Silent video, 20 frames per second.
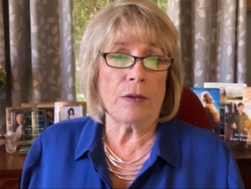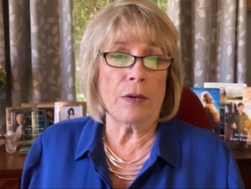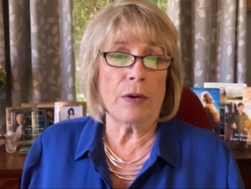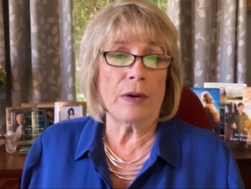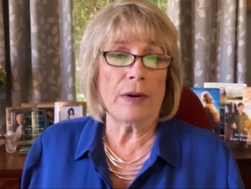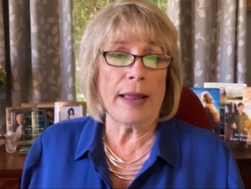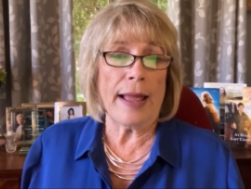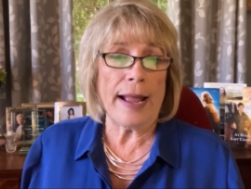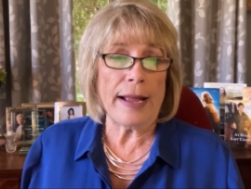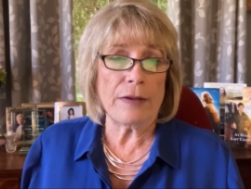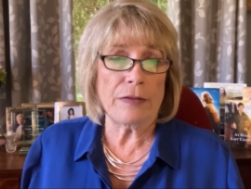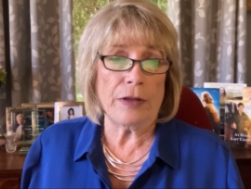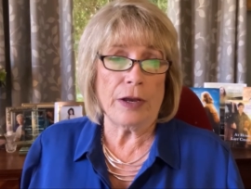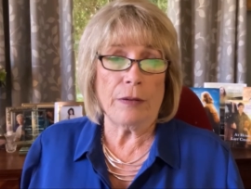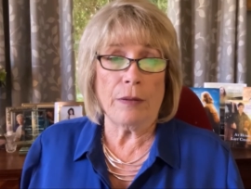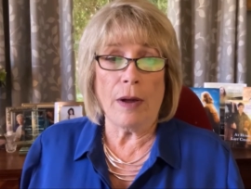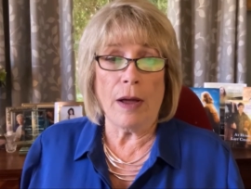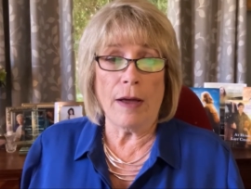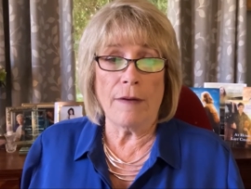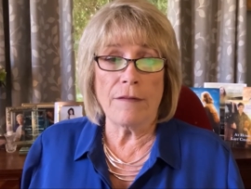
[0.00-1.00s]
or lack
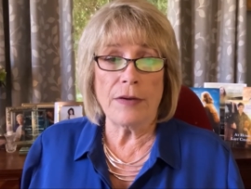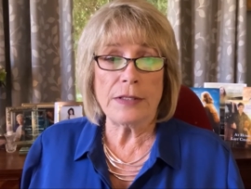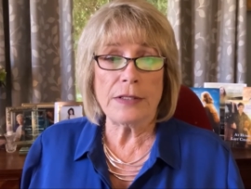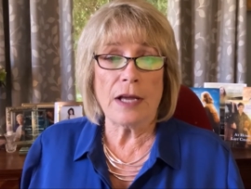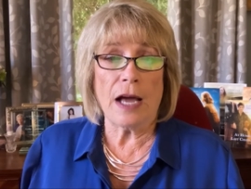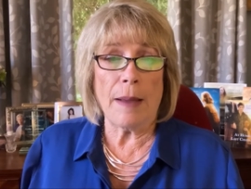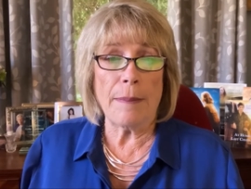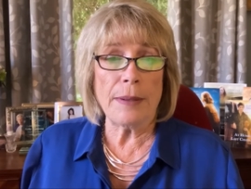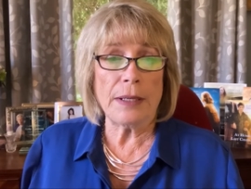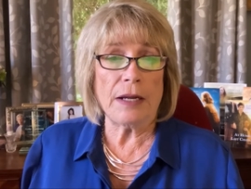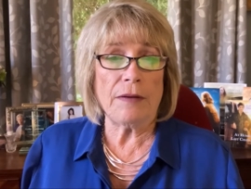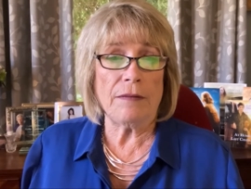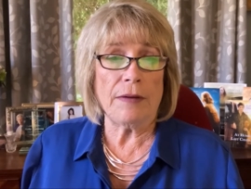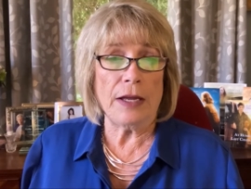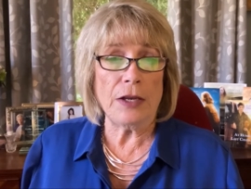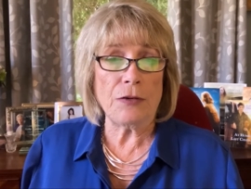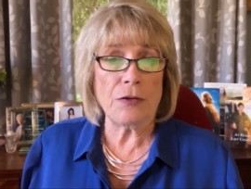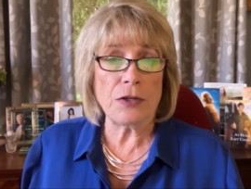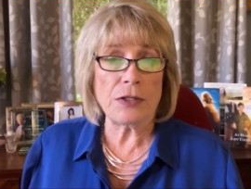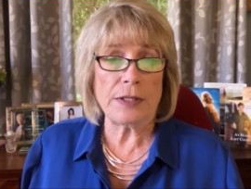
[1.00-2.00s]
thereof, a topic of
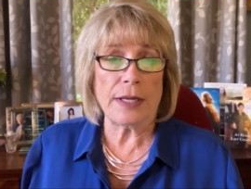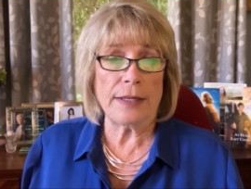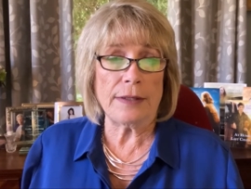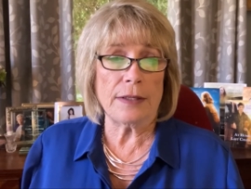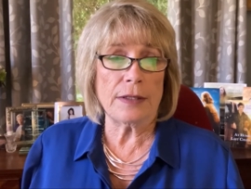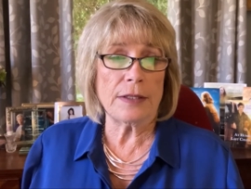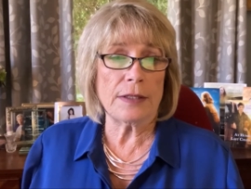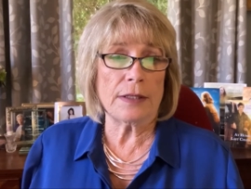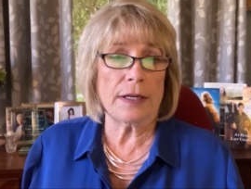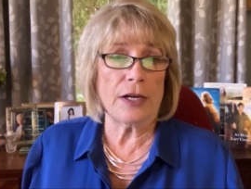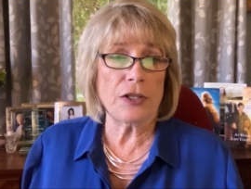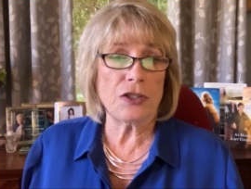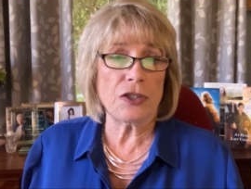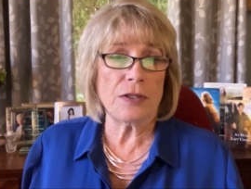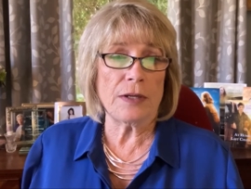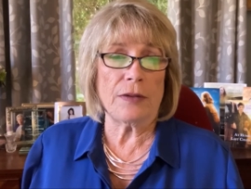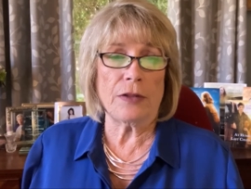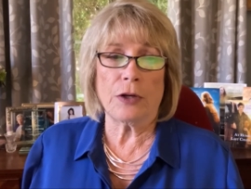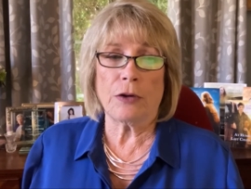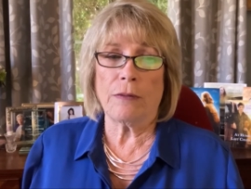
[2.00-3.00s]
interest and discussion
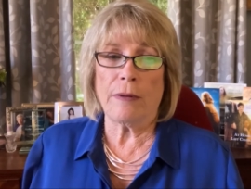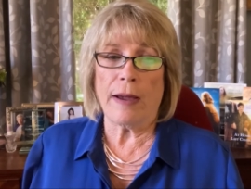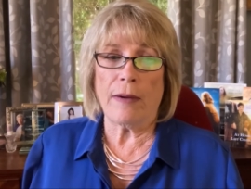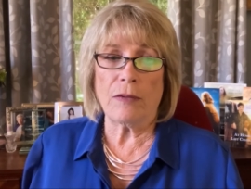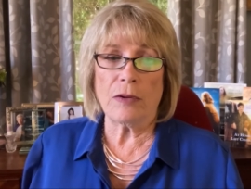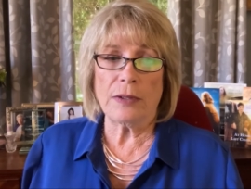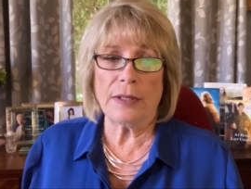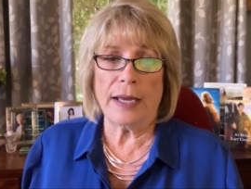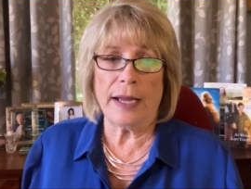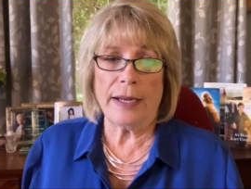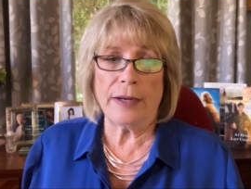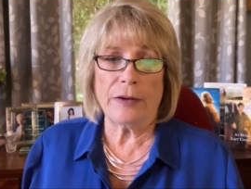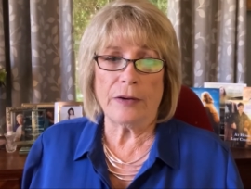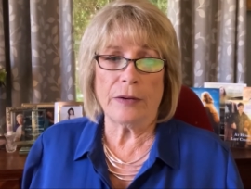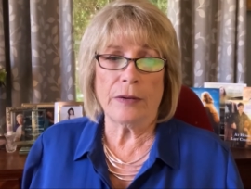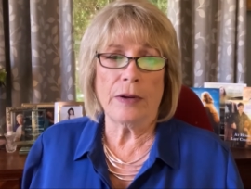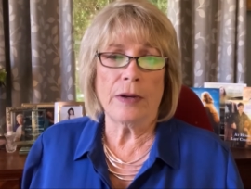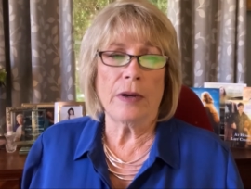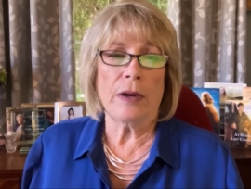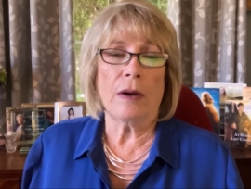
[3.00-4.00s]
in the crowded
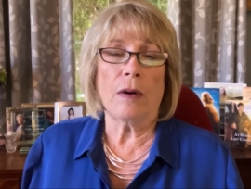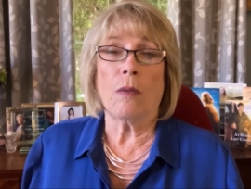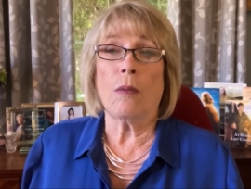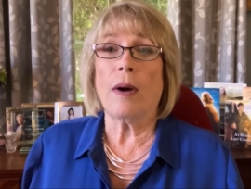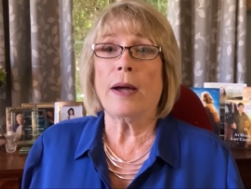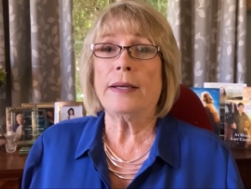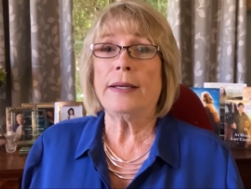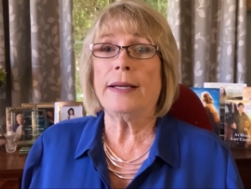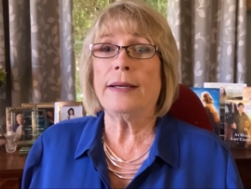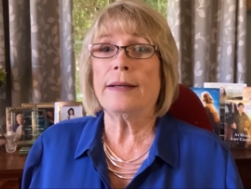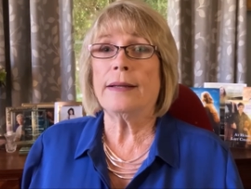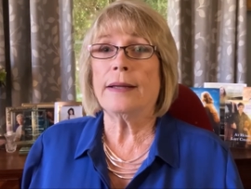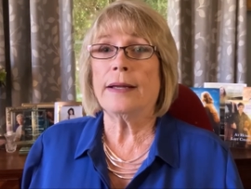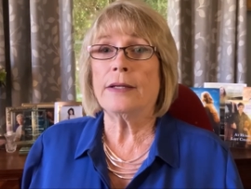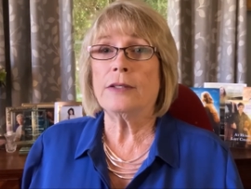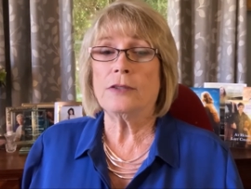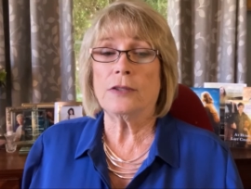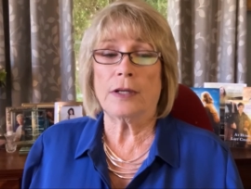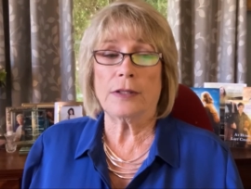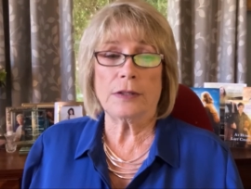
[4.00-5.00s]
diner, Juanita
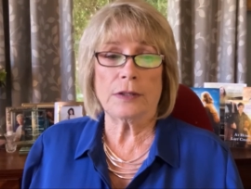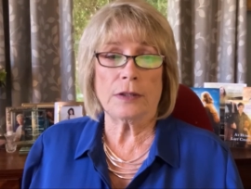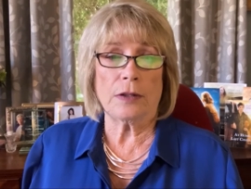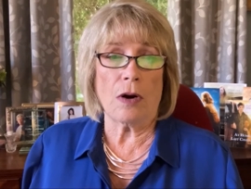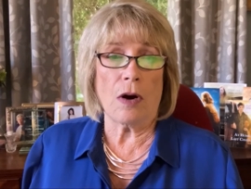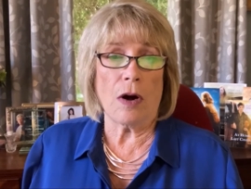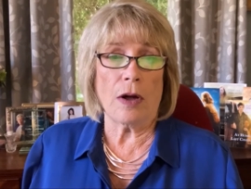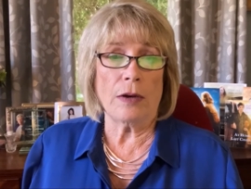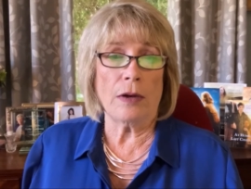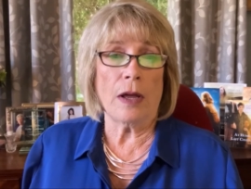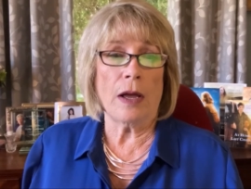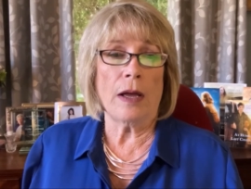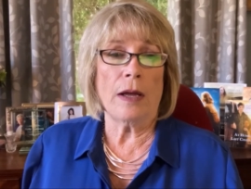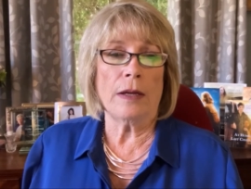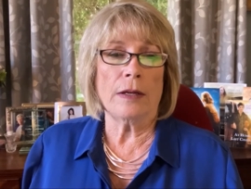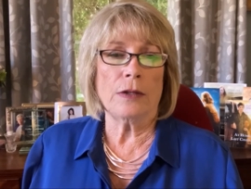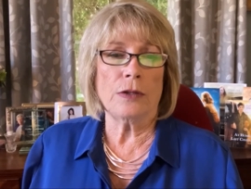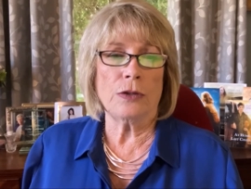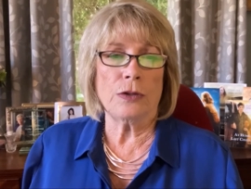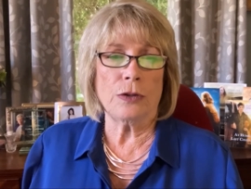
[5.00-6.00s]
had just gone
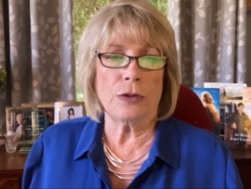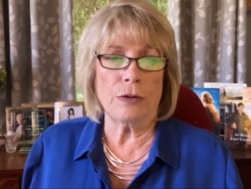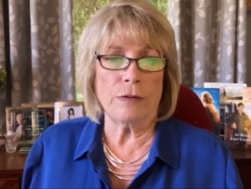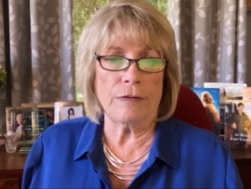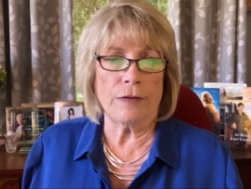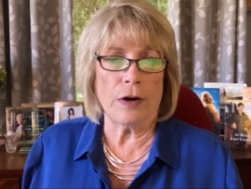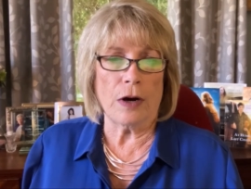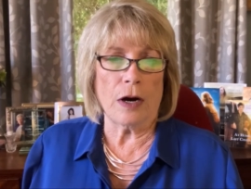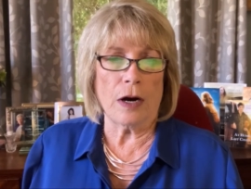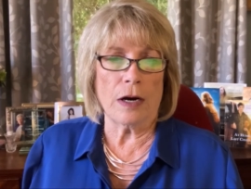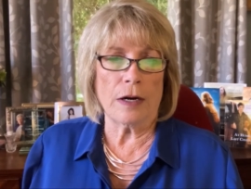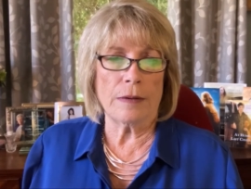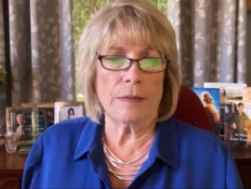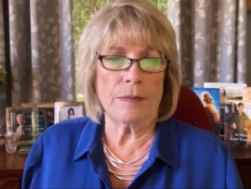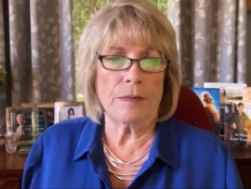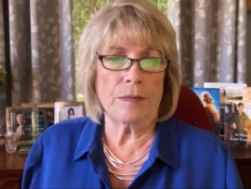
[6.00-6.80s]
too far.